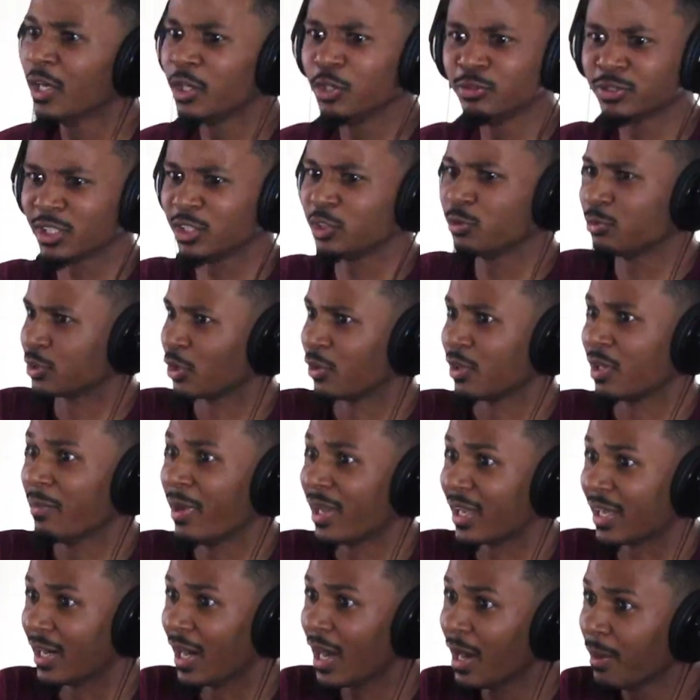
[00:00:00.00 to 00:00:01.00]
You said you was only
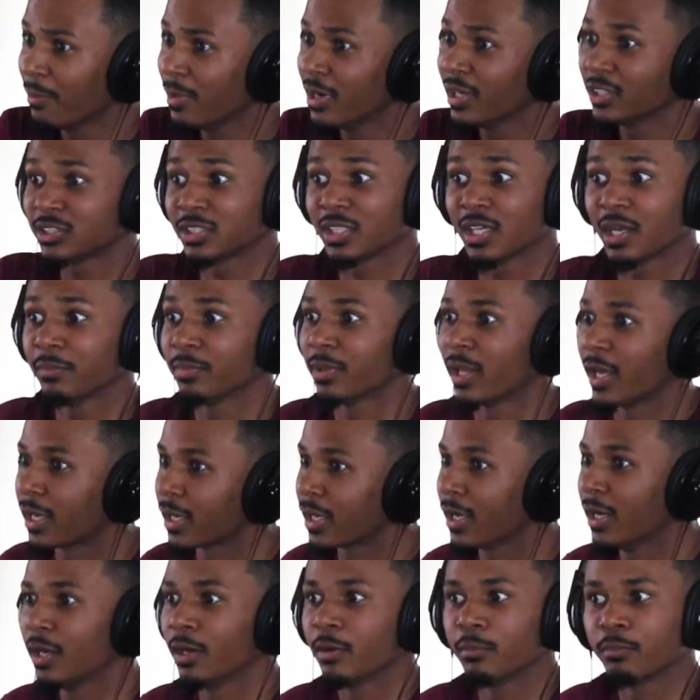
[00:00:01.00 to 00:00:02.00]
making how much? And I'm
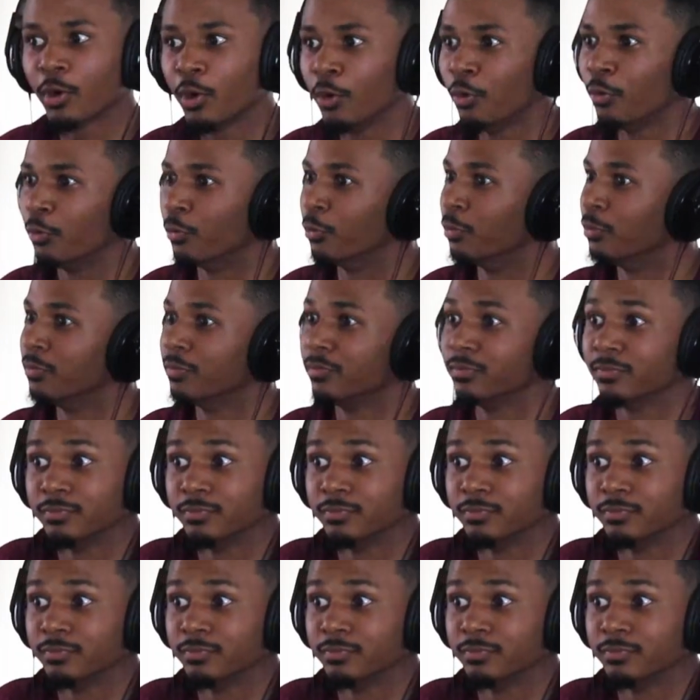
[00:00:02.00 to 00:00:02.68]
like, bro,